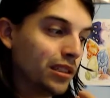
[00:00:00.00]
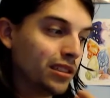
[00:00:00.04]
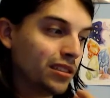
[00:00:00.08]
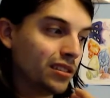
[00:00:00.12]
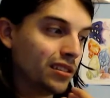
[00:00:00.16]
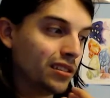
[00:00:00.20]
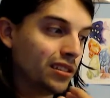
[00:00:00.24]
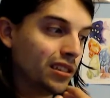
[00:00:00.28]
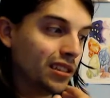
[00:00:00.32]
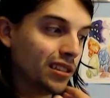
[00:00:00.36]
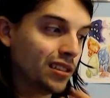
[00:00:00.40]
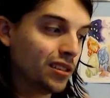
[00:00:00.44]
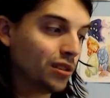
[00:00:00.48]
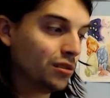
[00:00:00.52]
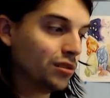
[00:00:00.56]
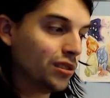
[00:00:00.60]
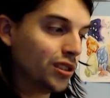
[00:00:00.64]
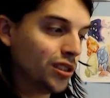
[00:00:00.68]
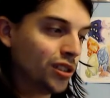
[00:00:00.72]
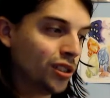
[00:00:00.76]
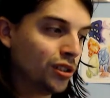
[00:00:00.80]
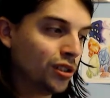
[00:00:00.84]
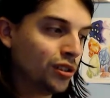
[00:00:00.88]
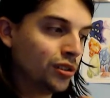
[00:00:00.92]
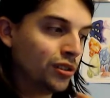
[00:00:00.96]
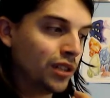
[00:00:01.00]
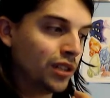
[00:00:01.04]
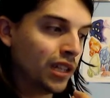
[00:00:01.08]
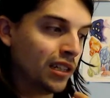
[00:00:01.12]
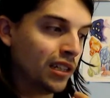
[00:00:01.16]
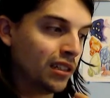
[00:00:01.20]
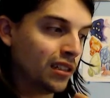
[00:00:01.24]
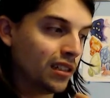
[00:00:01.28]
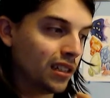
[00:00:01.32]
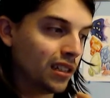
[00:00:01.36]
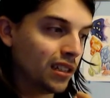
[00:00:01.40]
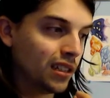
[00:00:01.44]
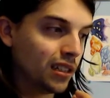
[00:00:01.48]
it goes to show you that
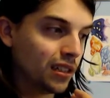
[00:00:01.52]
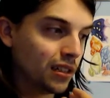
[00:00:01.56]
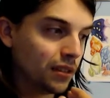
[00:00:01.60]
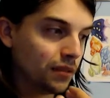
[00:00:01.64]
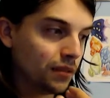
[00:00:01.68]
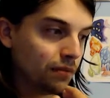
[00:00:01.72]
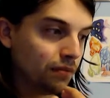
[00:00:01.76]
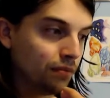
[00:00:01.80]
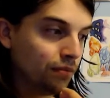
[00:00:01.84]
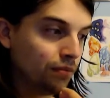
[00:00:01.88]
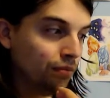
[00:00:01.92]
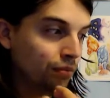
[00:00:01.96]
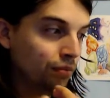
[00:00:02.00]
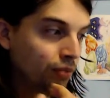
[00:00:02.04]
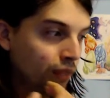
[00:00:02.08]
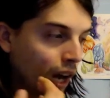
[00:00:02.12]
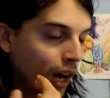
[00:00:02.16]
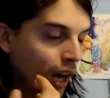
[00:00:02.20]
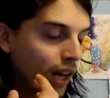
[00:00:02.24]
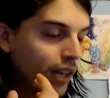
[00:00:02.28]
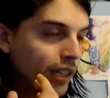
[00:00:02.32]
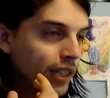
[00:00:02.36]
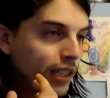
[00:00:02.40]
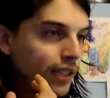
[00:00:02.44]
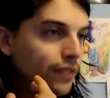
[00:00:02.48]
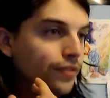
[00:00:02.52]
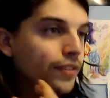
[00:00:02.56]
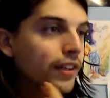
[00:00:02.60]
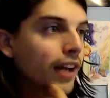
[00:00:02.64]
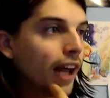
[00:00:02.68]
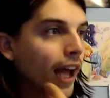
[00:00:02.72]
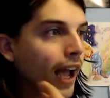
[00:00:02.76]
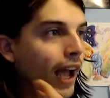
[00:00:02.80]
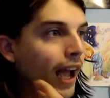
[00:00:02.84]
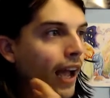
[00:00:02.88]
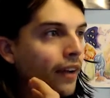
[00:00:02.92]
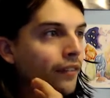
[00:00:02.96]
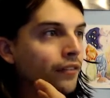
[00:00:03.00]
not even
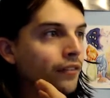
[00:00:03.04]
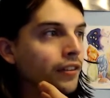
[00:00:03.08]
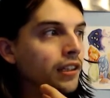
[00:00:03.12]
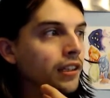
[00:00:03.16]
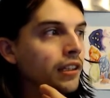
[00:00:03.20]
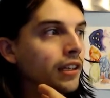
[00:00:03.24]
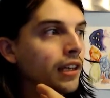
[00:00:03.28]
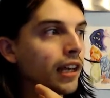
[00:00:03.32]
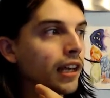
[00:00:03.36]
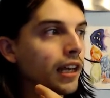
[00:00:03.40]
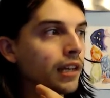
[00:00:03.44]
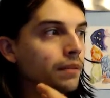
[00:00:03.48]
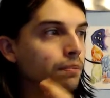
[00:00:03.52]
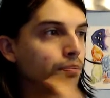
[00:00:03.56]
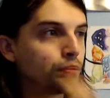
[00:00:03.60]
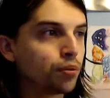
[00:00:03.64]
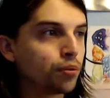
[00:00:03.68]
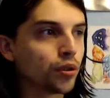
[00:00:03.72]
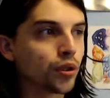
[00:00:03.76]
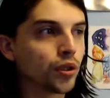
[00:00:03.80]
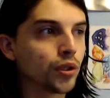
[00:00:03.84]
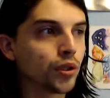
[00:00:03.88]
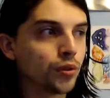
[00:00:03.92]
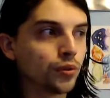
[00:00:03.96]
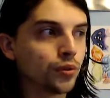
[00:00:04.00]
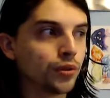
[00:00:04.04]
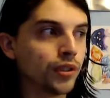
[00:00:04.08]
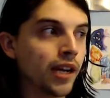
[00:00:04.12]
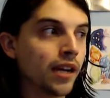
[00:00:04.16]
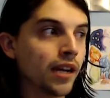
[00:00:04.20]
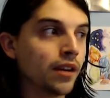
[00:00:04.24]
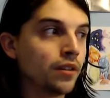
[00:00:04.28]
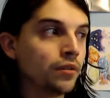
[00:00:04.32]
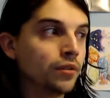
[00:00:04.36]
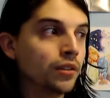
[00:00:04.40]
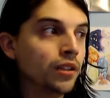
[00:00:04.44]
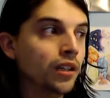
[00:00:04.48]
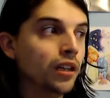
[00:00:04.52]
having a pre-order
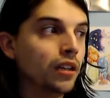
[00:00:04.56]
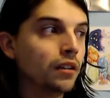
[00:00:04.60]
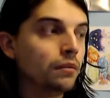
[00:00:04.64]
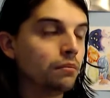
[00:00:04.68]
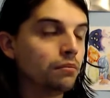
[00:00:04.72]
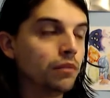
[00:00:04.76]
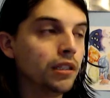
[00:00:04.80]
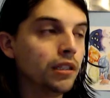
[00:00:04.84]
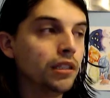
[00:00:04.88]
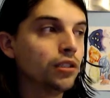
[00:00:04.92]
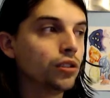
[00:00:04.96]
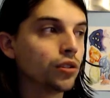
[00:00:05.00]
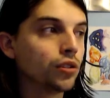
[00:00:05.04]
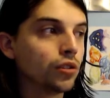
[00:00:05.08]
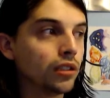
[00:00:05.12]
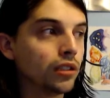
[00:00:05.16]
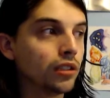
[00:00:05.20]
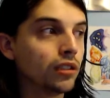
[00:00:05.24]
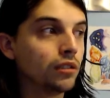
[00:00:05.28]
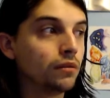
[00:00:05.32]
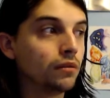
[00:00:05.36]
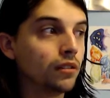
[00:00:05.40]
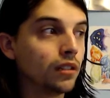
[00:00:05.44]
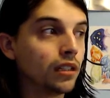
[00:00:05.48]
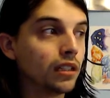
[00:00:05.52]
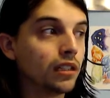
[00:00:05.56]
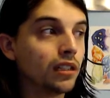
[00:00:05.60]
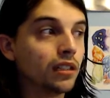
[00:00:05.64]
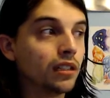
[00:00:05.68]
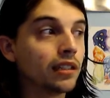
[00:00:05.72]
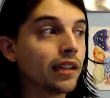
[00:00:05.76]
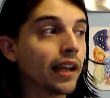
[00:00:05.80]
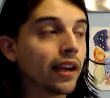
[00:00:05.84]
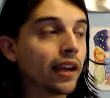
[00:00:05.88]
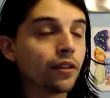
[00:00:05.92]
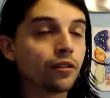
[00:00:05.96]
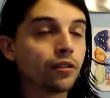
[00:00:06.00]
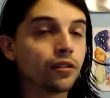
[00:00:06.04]
down means you're
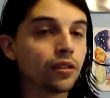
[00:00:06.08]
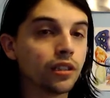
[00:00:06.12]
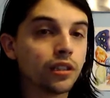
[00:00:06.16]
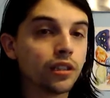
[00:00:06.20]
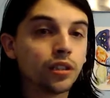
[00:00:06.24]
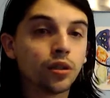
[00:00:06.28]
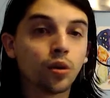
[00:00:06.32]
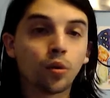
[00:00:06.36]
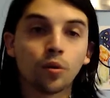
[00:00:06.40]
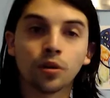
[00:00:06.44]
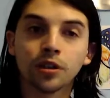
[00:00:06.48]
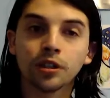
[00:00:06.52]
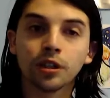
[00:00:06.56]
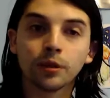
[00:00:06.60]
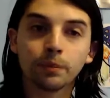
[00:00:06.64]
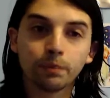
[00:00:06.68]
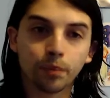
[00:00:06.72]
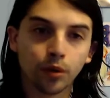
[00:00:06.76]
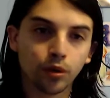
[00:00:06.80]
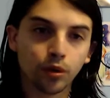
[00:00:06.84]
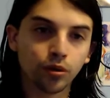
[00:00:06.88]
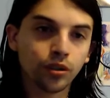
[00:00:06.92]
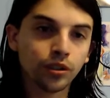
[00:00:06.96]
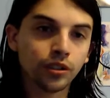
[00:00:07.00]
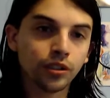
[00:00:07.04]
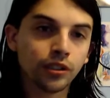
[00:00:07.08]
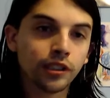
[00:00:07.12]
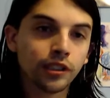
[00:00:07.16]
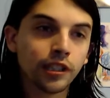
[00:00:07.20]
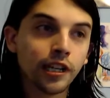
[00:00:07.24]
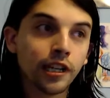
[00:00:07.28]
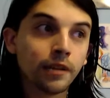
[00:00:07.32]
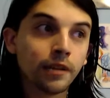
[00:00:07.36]
inherently going to purchase the game.